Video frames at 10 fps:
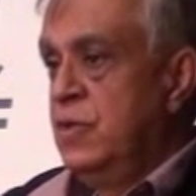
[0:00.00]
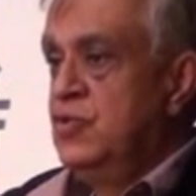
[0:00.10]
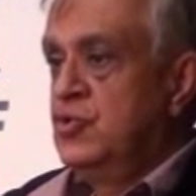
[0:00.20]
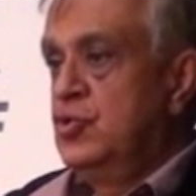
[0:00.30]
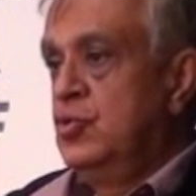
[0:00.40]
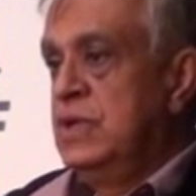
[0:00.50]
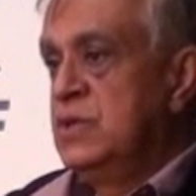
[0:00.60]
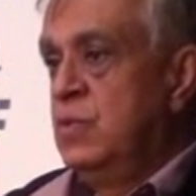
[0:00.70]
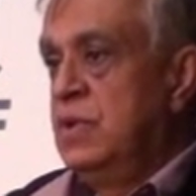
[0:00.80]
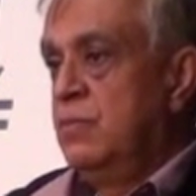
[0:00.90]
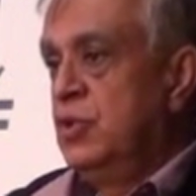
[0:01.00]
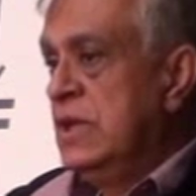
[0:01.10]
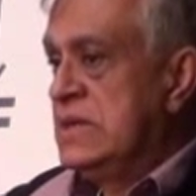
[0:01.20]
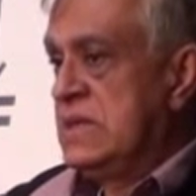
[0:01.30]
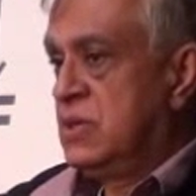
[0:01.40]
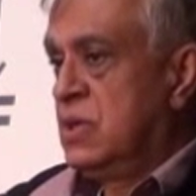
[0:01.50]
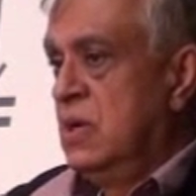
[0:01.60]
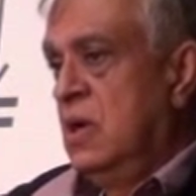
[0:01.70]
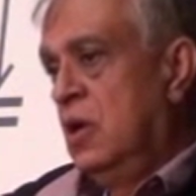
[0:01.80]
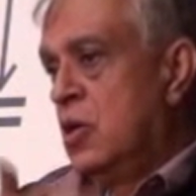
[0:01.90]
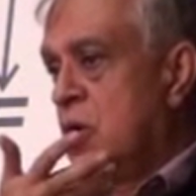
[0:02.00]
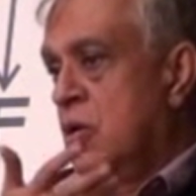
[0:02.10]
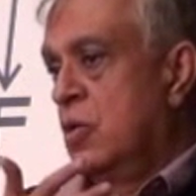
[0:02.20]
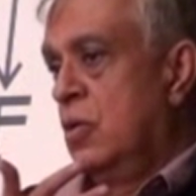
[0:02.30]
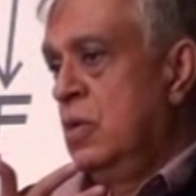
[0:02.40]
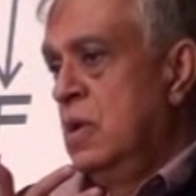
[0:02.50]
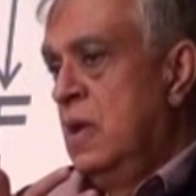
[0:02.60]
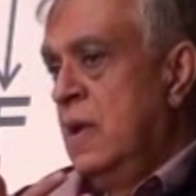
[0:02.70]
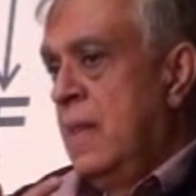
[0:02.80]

We used to do this with Buddhists long ago,